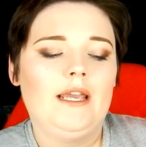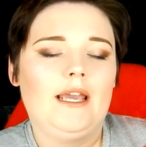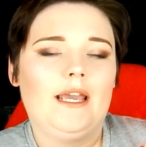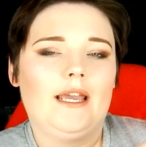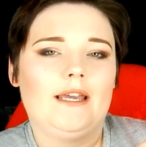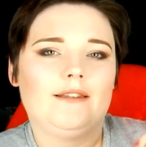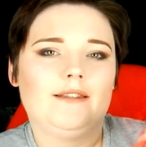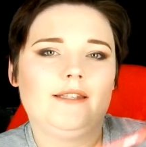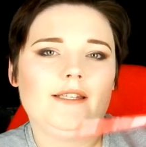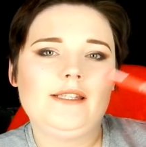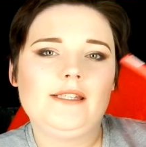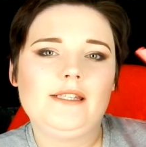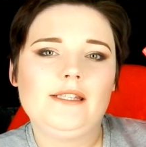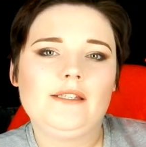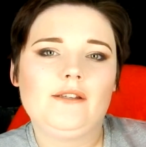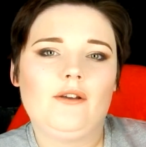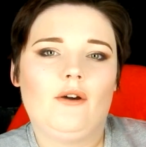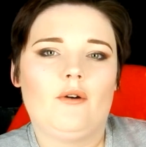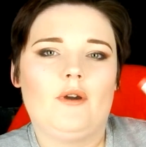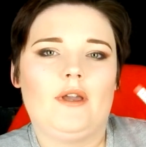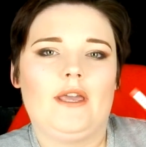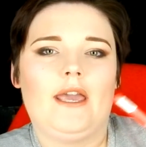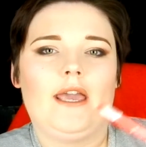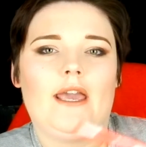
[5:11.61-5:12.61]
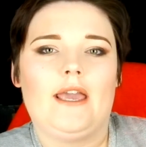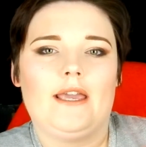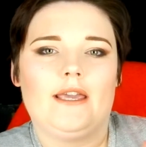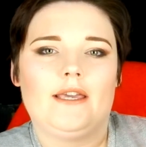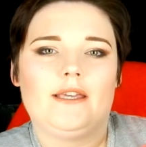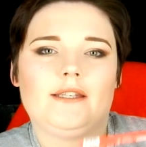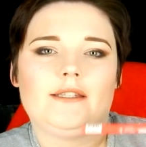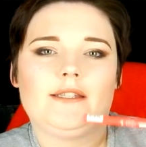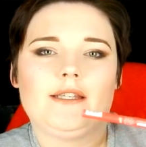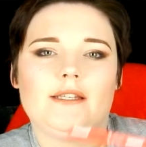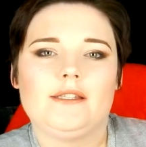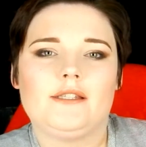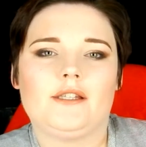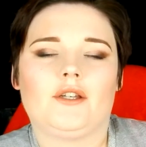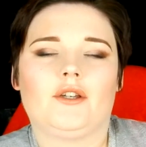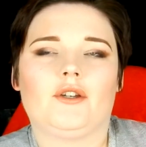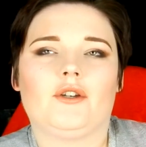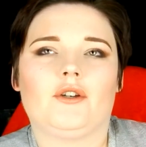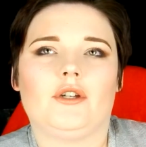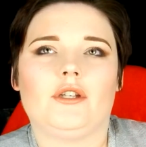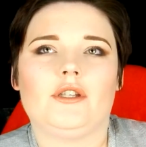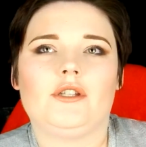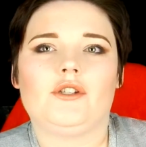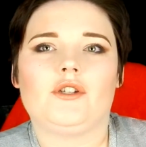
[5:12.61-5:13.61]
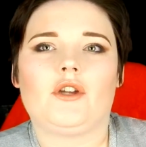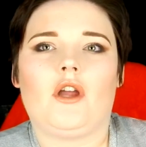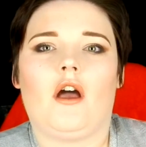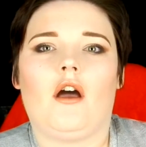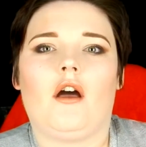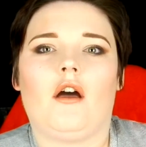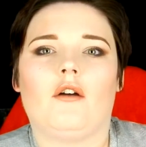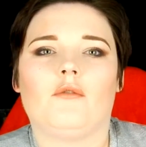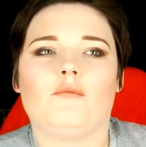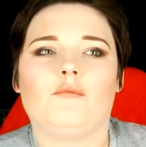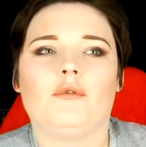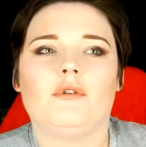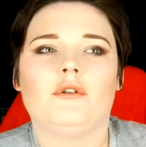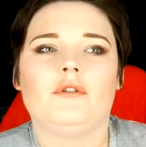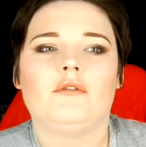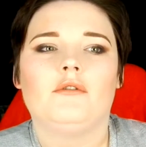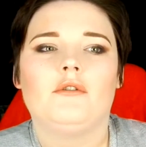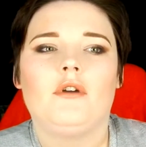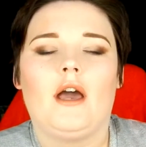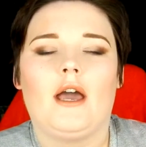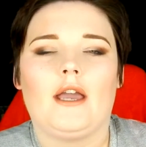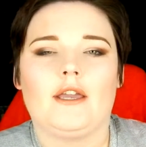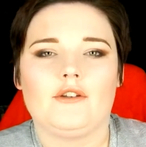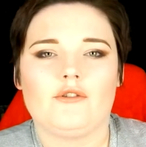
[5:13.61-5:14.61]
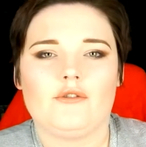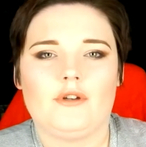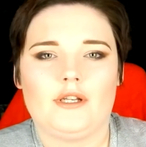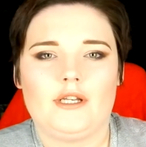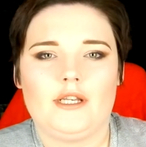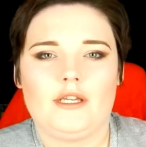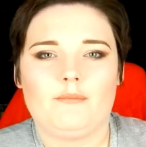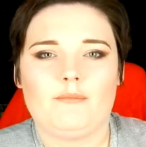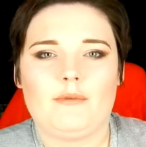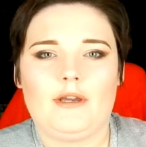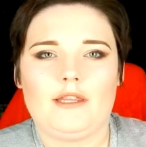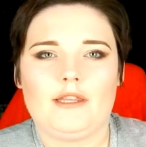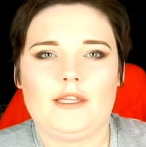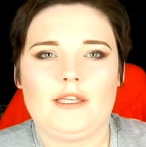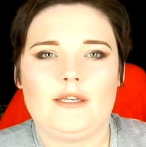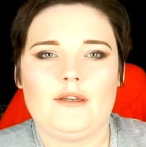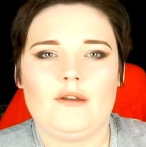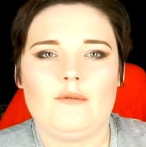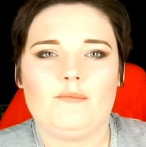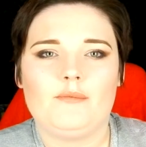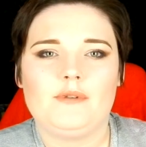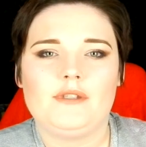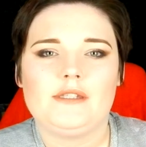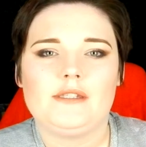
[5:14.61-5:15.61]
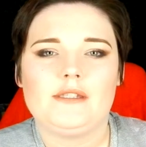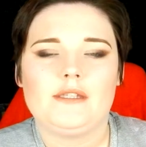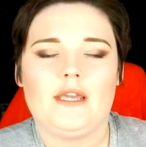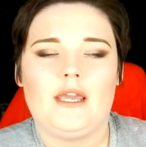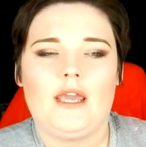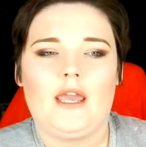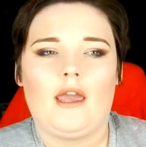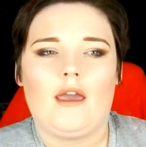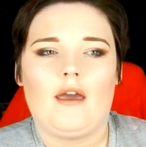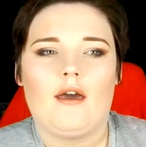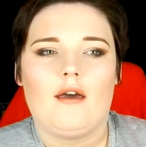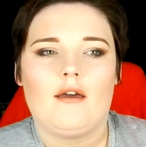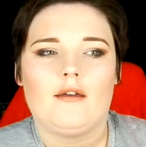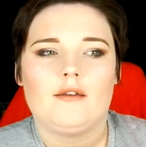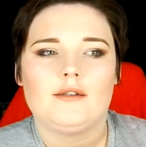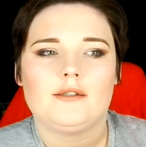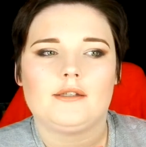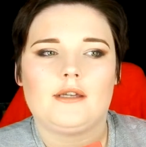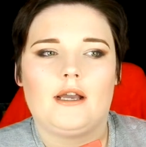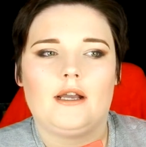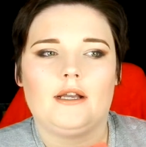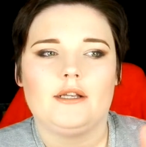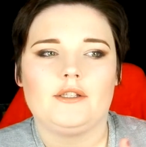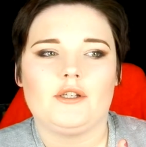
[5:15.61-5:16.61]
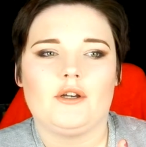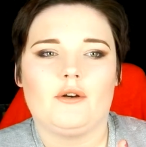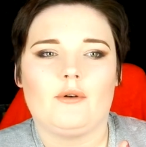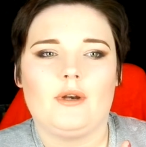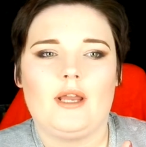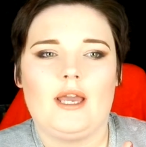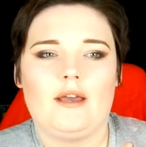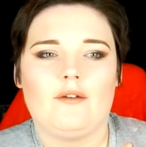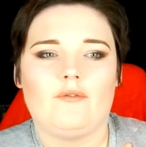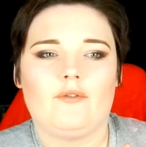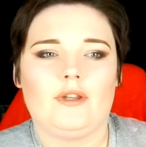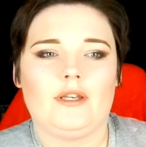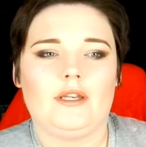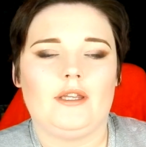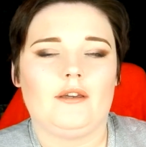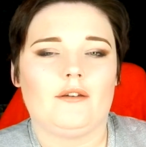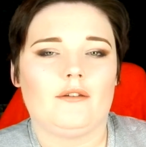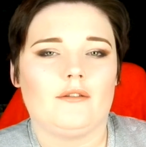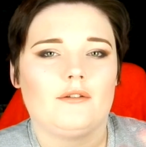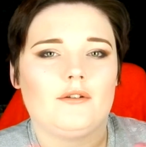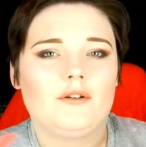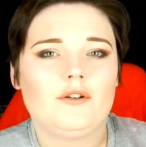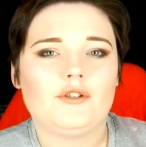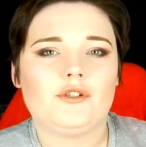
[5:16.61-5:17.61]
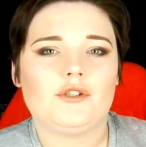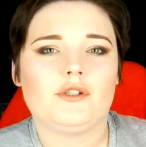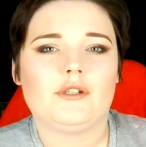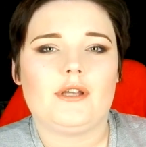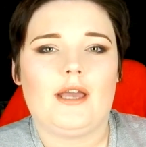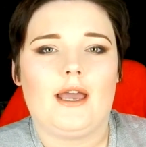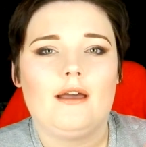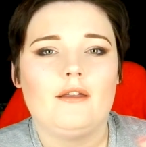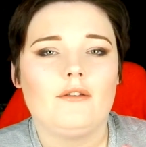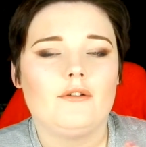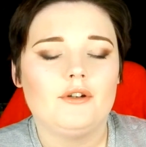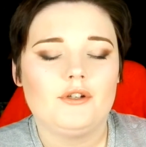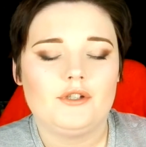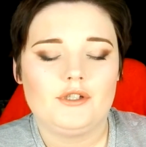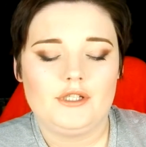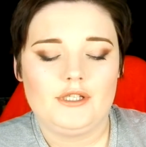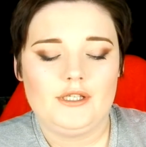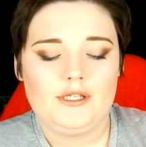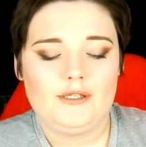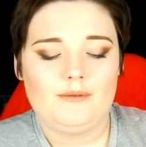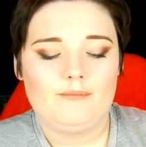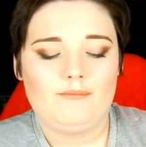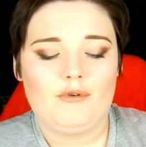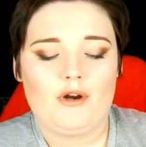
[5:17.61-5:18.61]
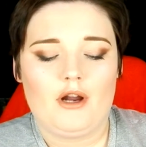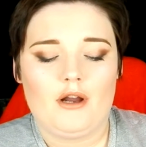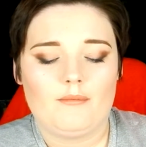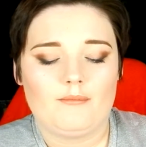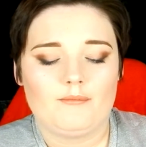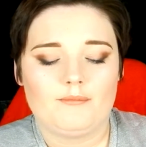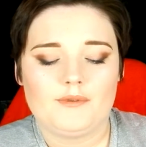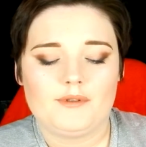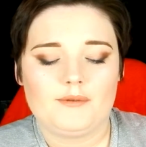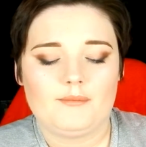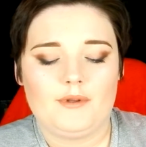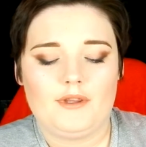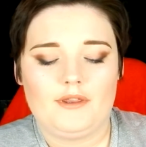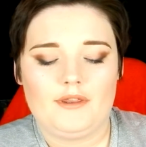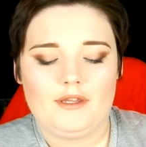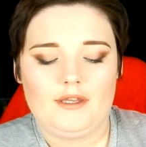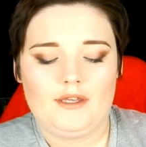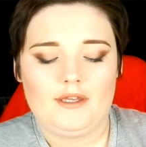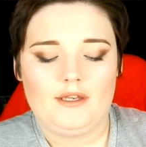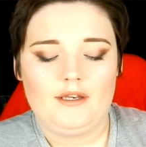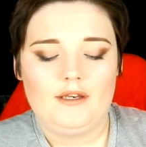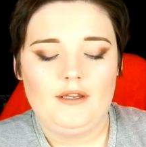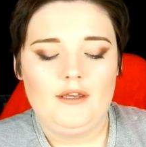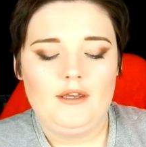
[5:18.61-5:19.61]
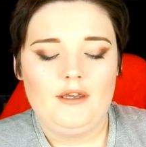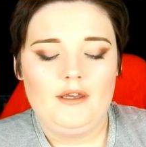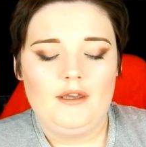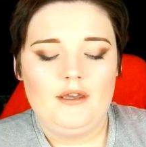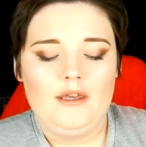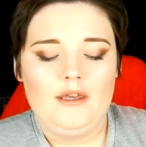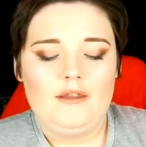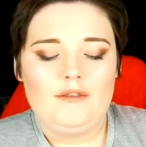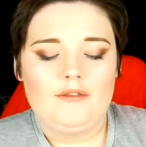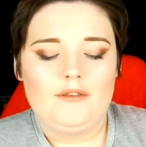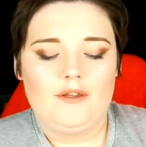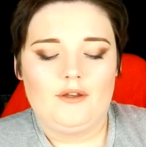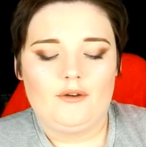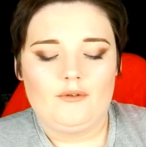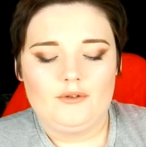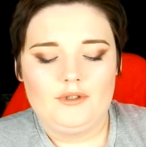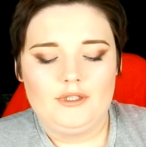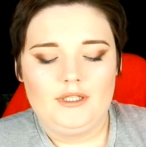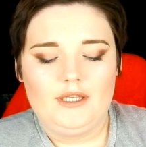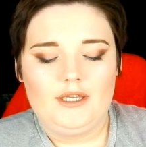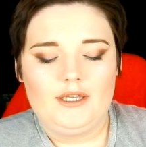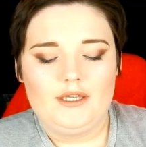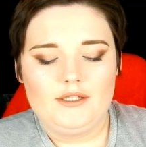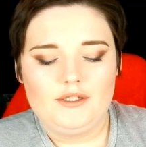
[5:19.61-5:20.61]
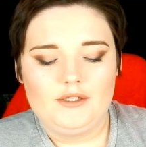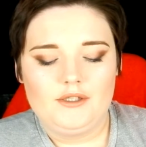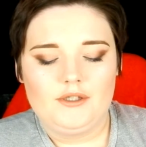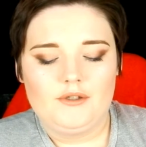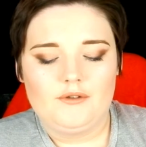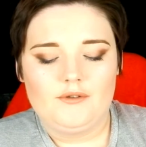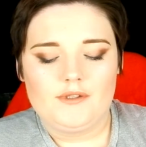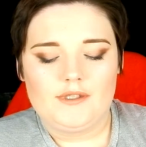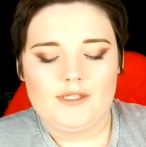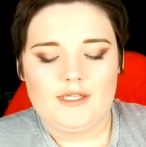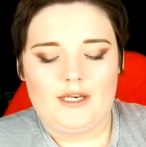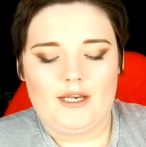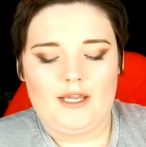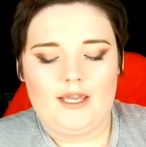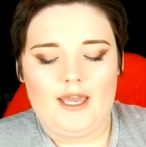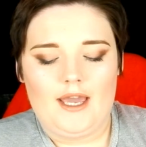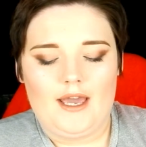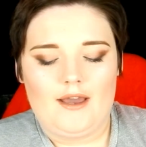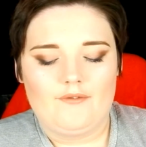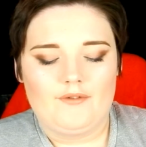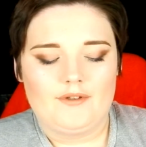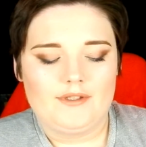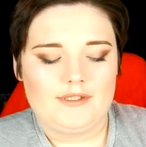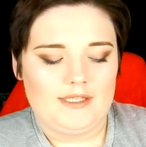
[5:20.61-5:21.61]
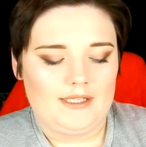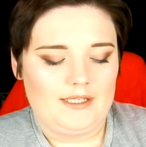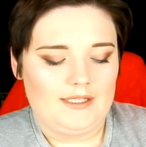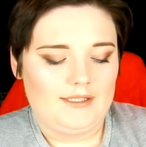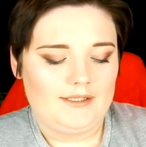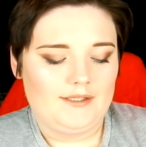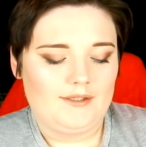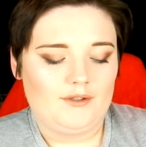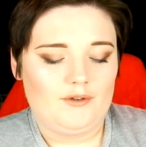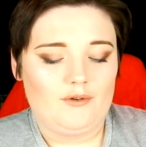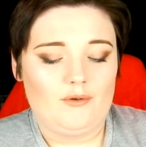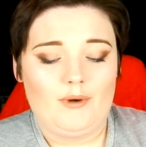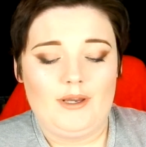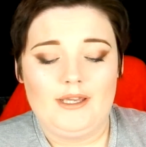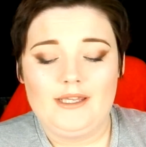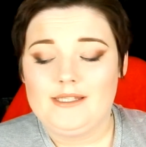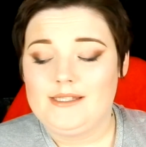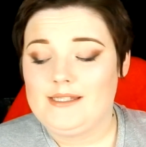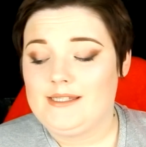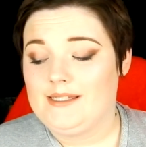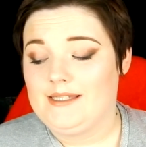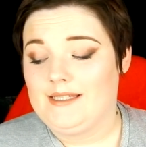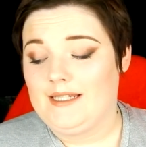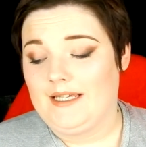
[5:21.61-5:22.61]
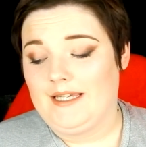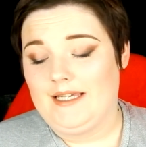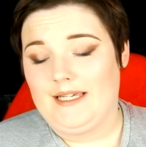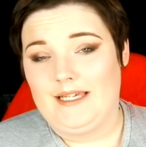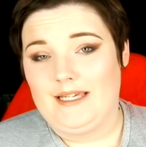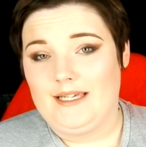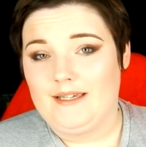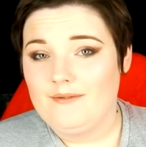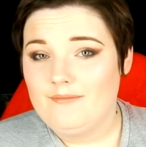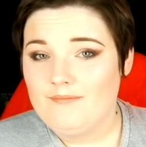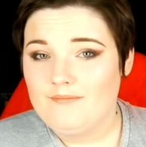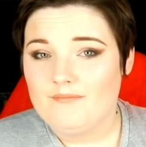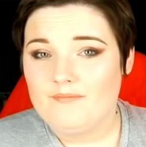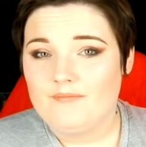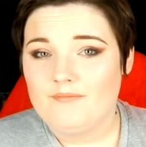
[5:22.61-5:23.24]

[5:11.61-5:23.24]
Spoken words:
And this is okay. It does a good job hydrating my lips, and I don't have any allergy problems with it. The only issues that I have is that it's quite sticky.